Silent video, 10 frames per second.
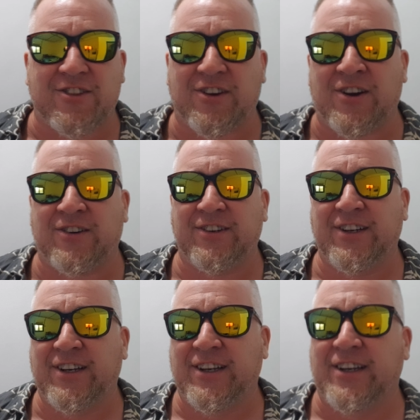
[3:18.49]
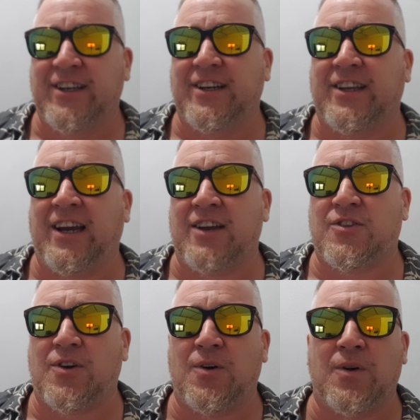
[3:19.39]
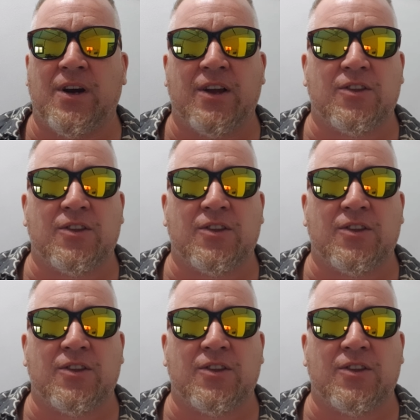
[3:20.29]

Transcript: So yeah, so uh,